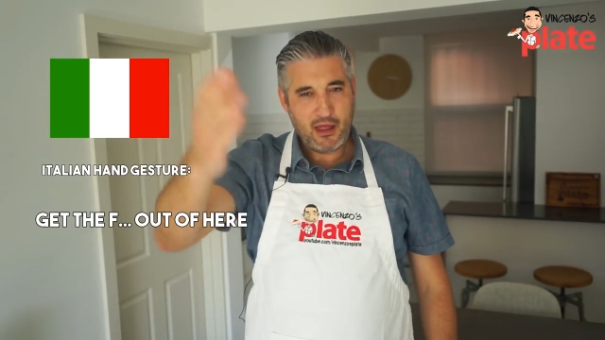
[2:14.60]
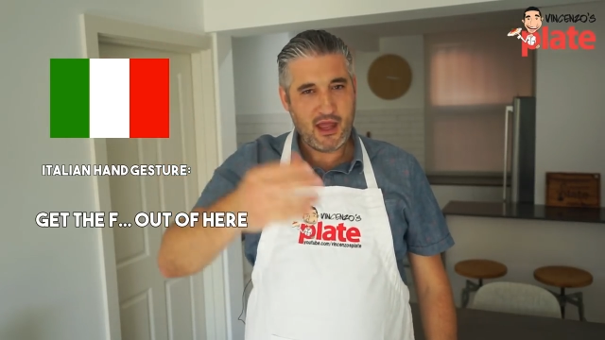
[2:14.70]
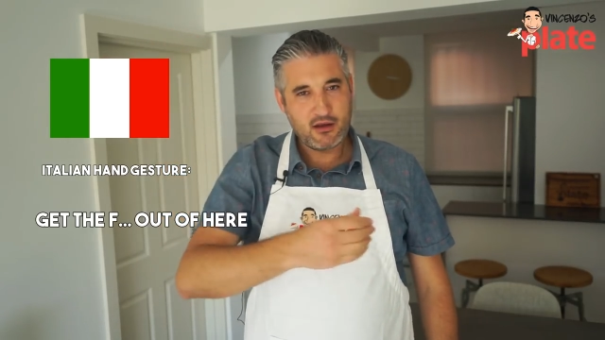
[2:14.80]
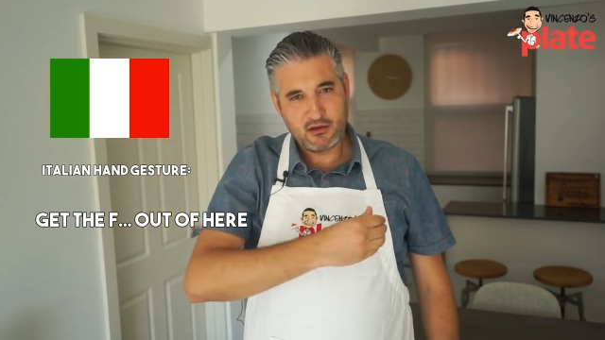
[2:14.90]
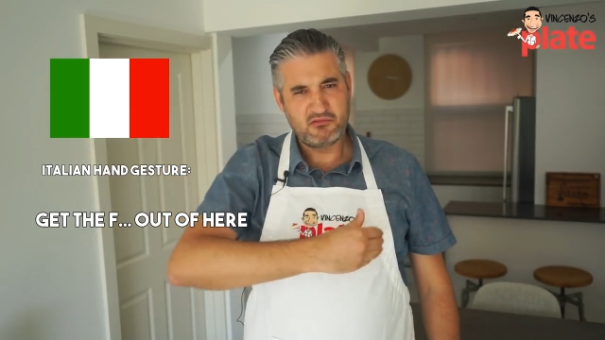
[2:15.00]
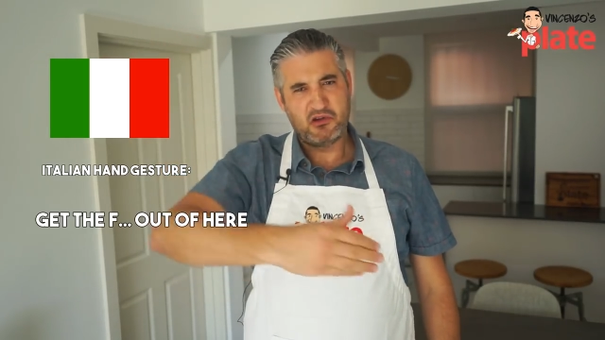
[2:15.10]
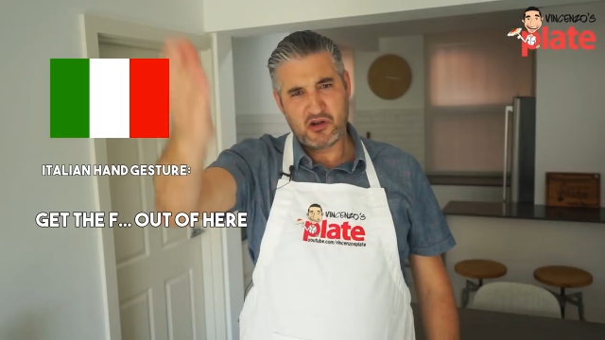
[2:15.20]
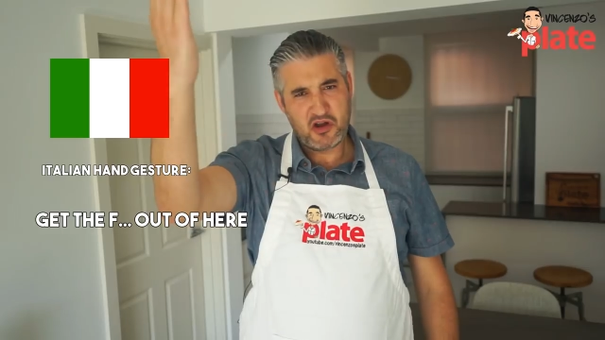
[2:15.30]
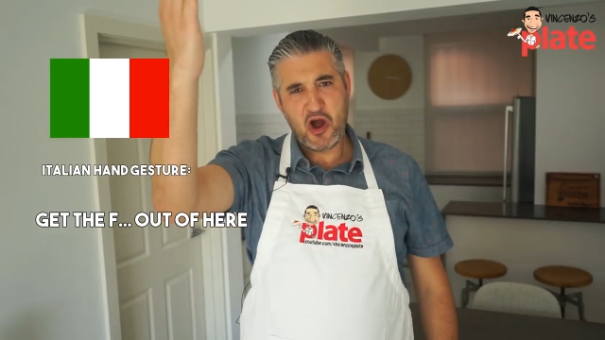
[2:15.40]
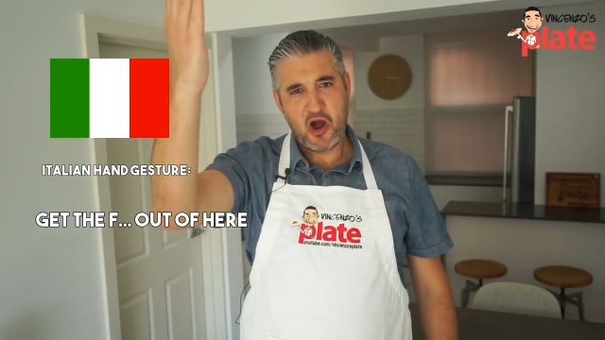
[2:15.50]
like,
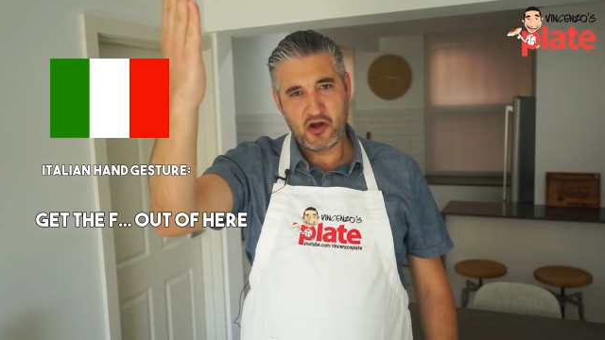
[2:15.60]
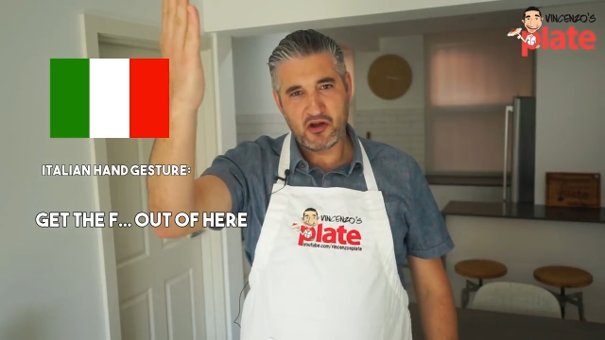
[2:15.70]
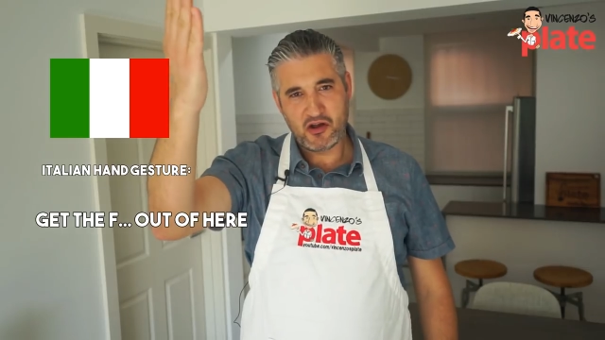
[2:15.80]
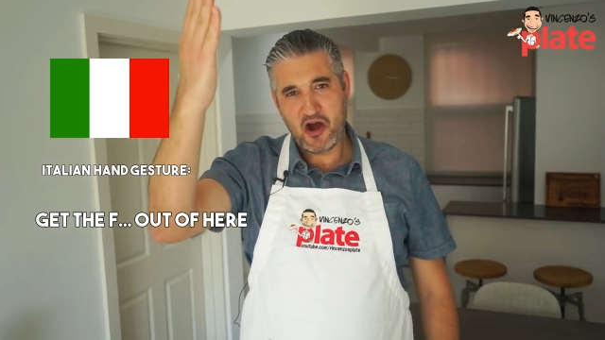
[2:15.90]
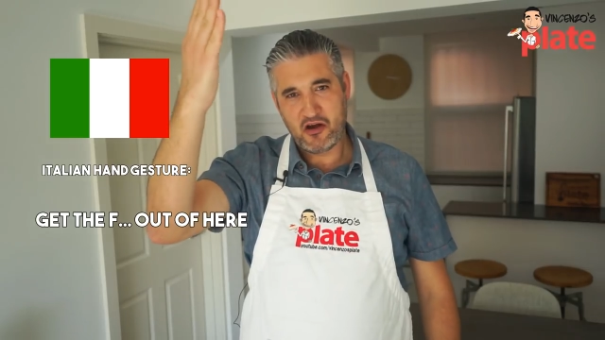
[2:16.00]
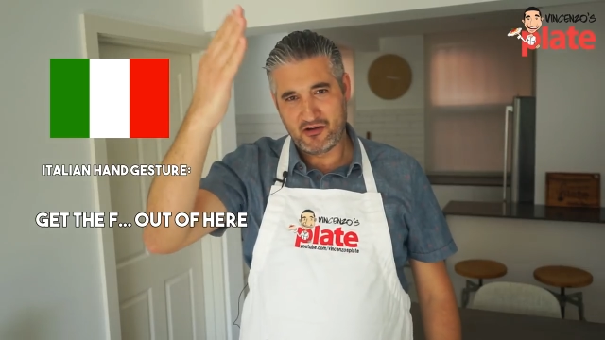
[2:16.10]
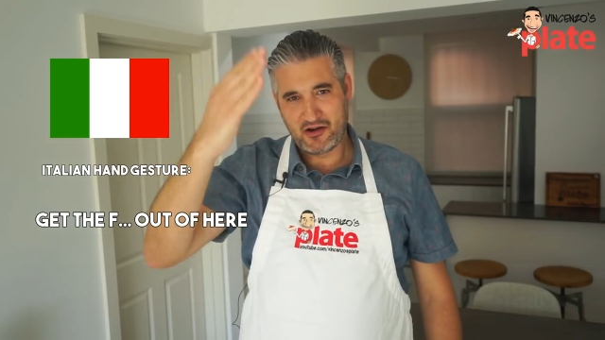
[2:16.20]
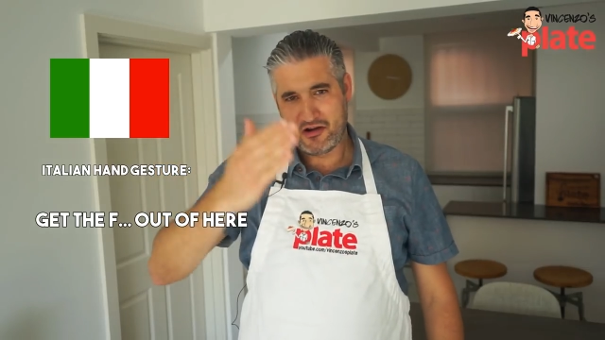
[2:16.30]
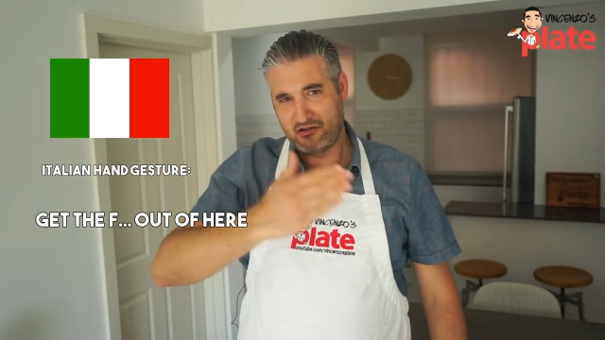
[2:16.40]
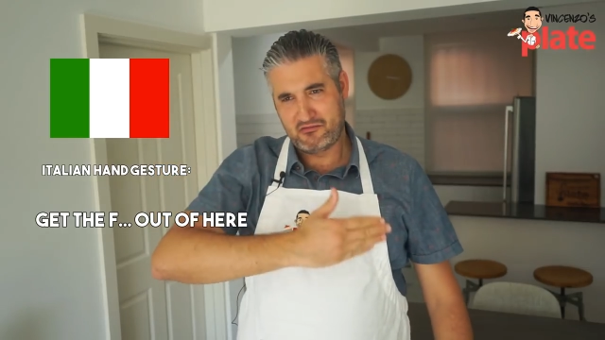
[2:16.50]

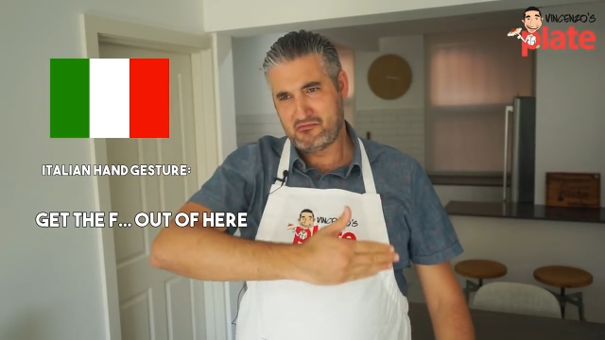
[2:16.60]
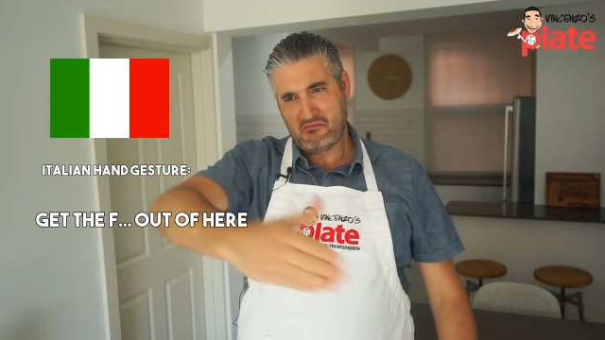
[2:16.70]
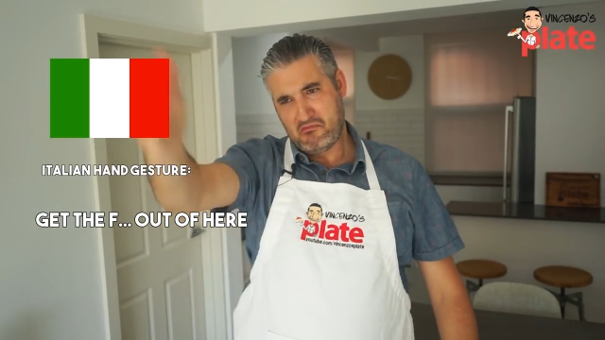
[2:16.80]
go.